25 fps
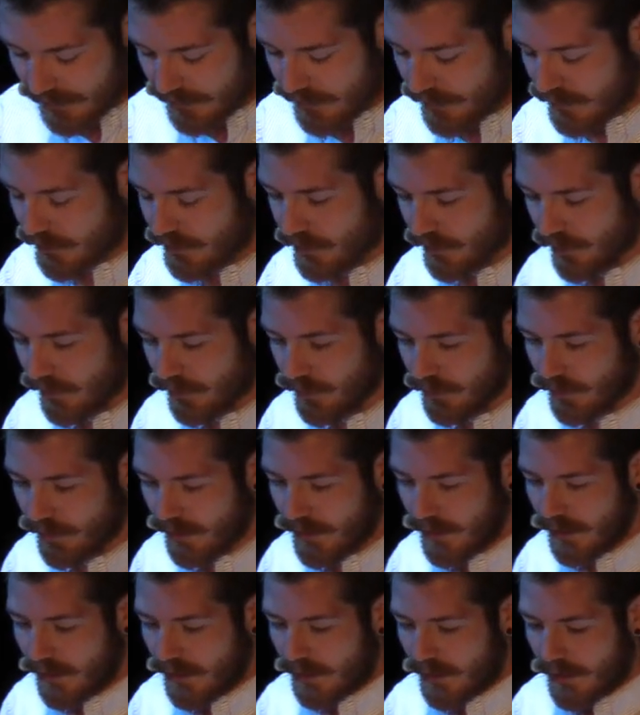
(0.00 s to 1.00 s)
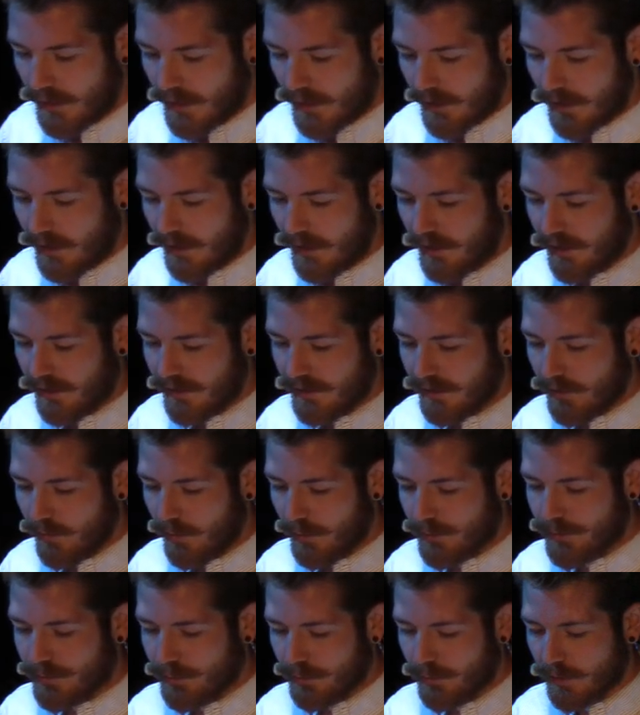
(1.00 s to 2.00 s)
So I
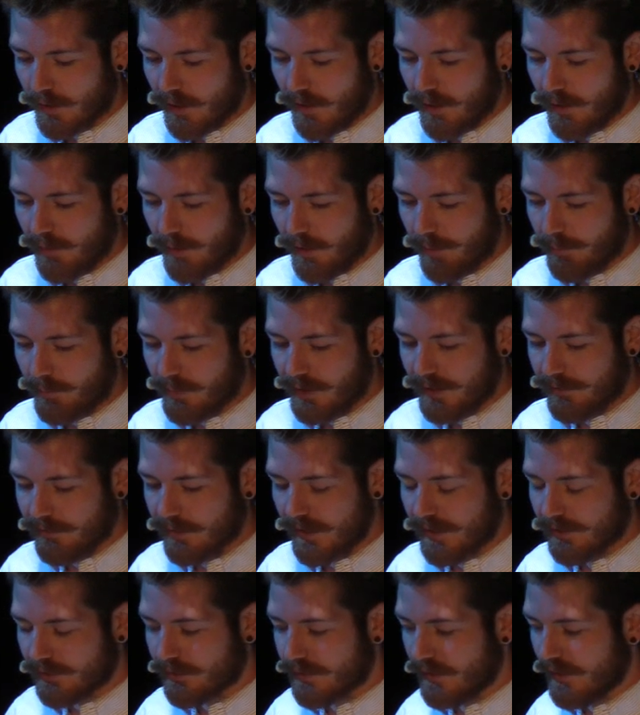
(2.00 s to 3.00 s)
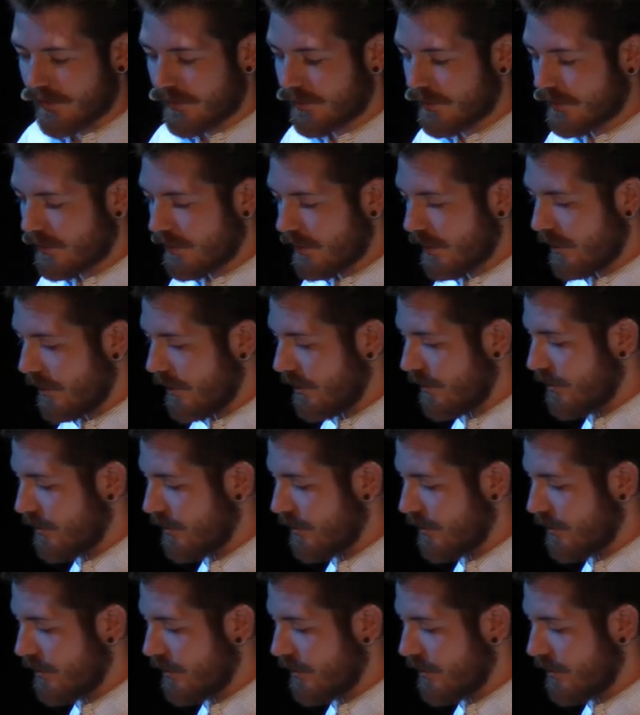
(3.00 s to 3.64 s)
also want to uh, preface this uh,